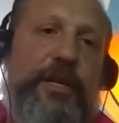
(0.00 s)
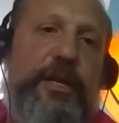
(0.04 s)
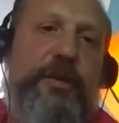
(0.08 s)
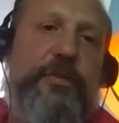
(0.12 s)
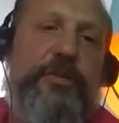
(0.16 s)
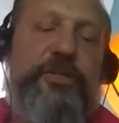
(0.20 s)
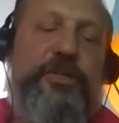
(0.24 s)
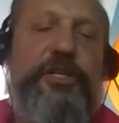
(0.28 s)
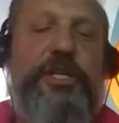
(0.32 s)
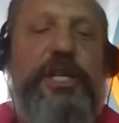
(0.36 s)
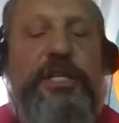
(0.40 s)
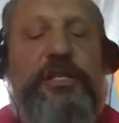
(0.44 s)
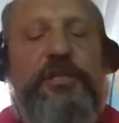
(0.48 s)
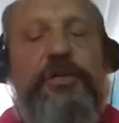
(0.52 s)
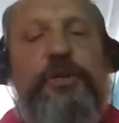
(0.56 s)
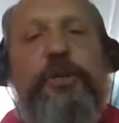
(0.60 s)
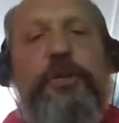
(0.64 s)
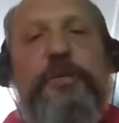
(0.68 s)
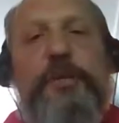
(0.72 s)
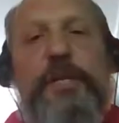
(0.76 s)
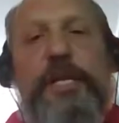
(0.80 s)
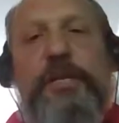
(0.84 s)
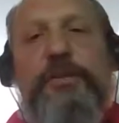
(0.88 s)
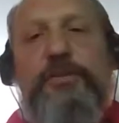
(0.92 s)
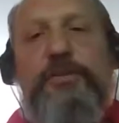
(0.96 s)
Because you need to do a
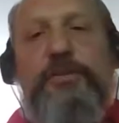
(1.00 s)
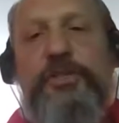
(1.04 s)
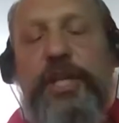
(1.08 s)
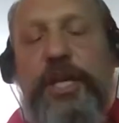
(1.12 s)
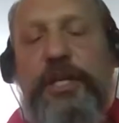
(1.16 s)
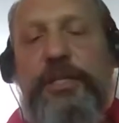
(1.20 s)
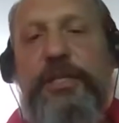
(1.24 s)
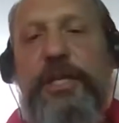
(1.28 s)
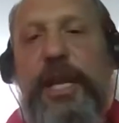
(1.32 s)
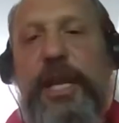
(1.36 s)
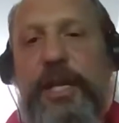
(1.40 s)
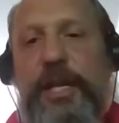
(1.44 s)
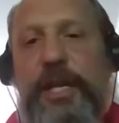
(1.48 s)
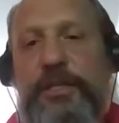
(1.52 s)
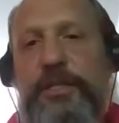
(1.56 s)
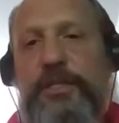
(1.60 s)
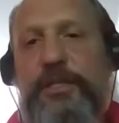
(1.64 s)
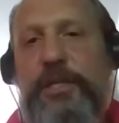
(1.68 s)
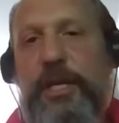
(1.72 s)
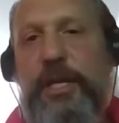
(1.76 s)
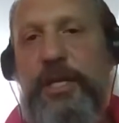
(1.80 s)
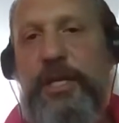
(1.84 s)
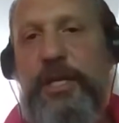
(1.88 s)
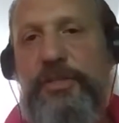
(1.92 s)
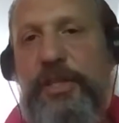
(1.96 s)
little gentle
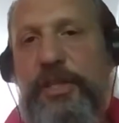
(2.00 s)
exercise,